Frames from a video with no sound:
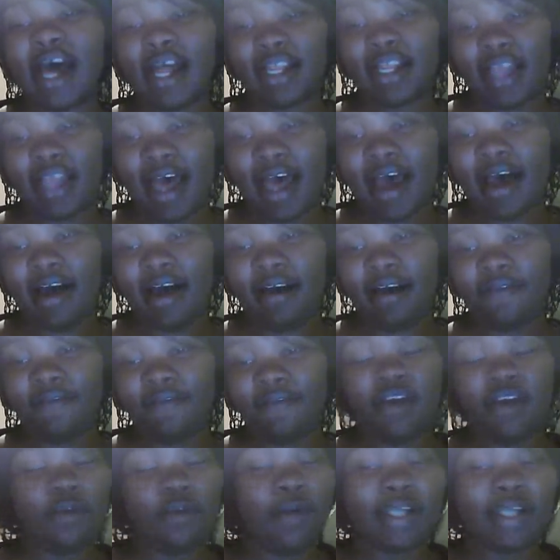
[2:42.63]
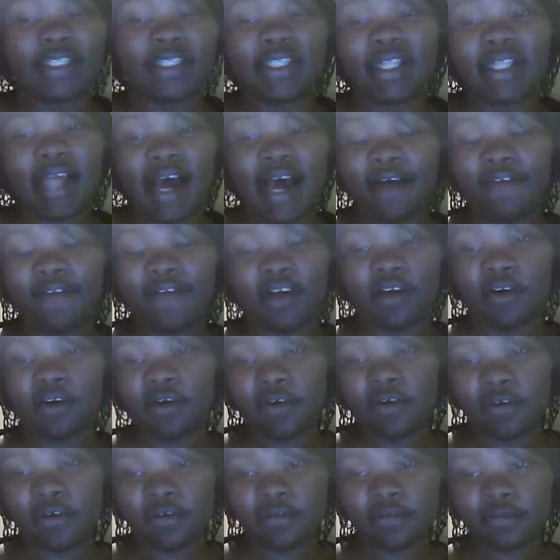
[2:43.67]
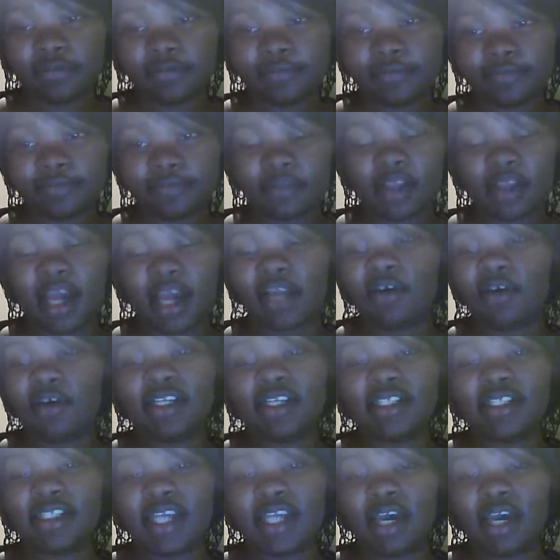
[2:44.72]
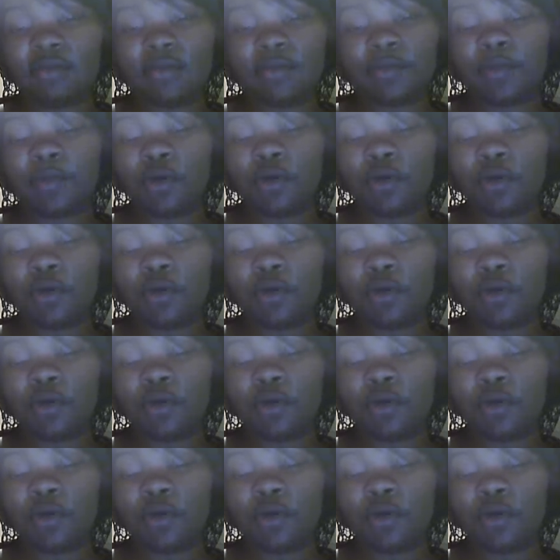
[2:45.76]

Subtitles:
not live. It wasn't live at all. I don't understand. It was